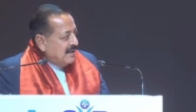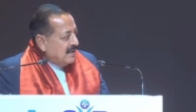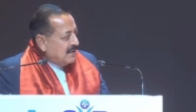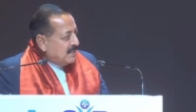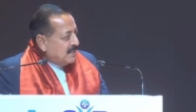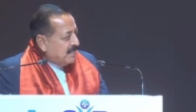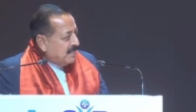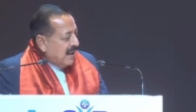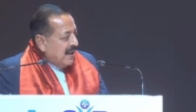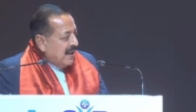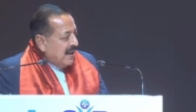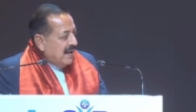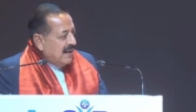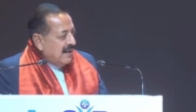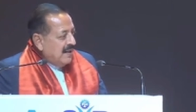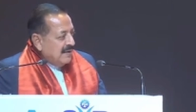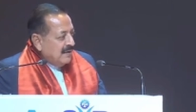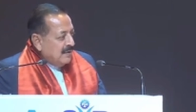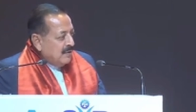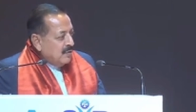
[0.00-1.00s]

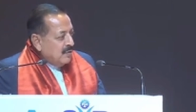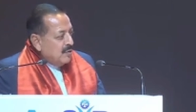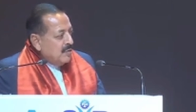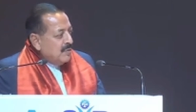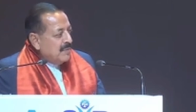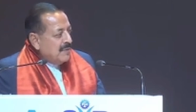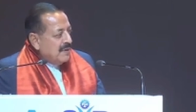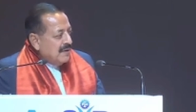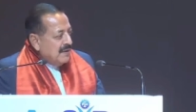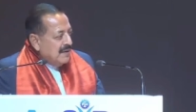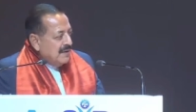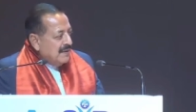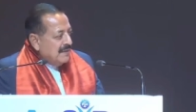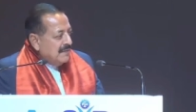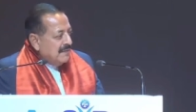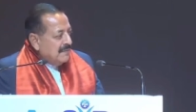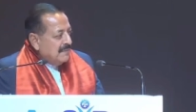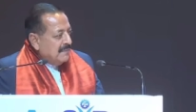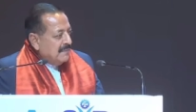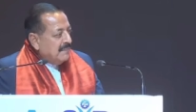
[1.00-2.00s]
inspired, groomed
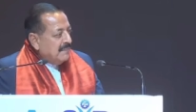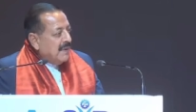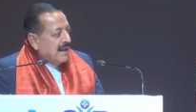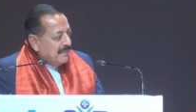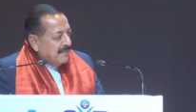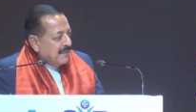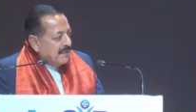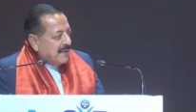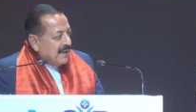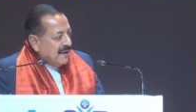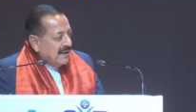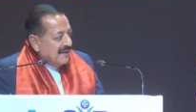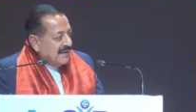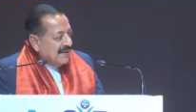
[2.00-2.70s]
by women.